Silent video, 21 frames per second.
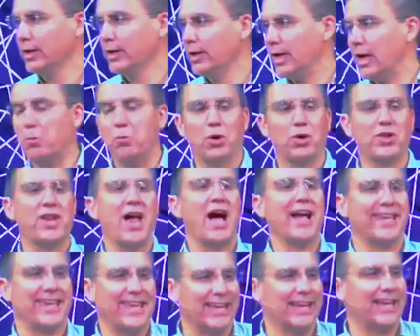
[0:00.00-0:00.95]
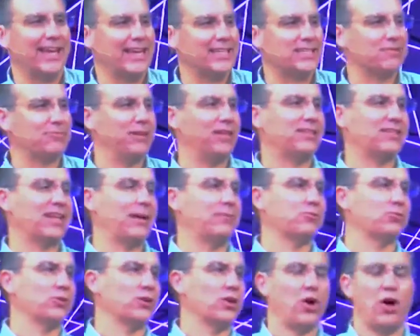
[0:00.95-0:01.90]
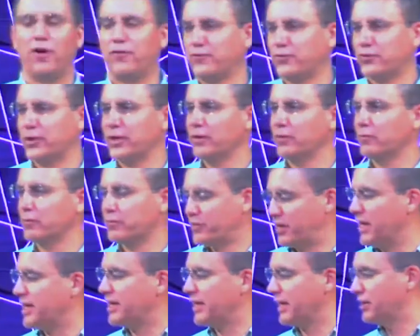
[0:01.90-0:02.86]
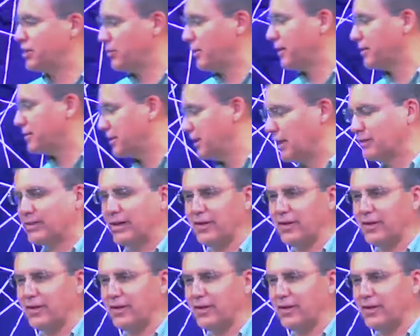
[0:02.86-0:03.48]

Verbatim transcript: It will not get less. Many times we are offering thinking to ourselves,